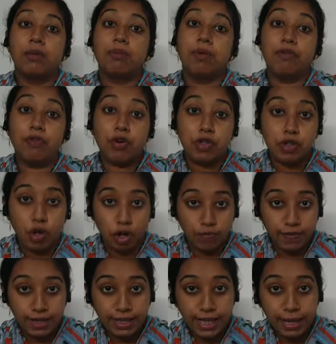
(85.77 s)
before
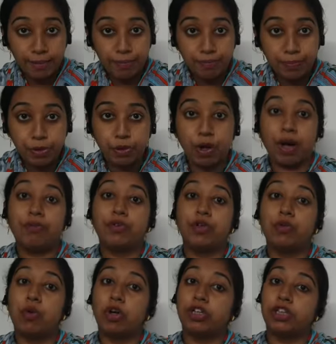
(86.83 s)
solving them, you have to
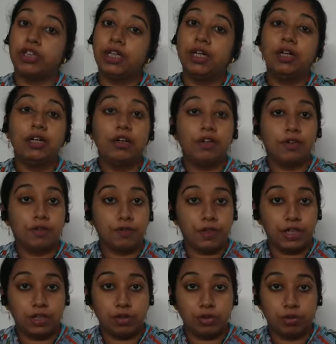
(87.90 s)
watch the
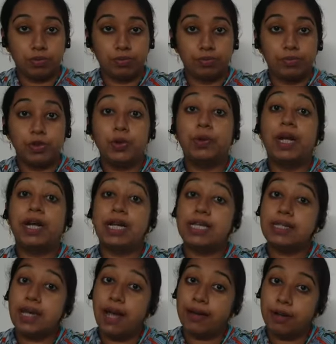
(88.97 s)
video. You will
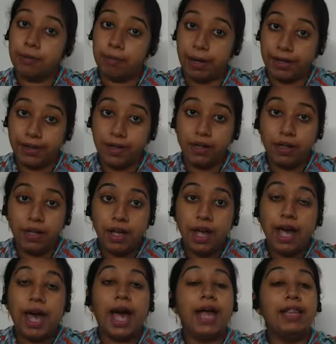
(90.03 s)
understand it better
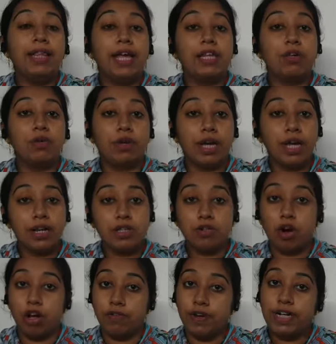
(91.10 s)
and then you can
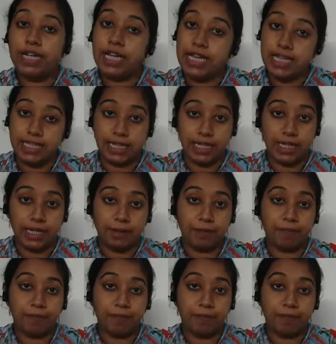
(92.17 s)
solve it easily.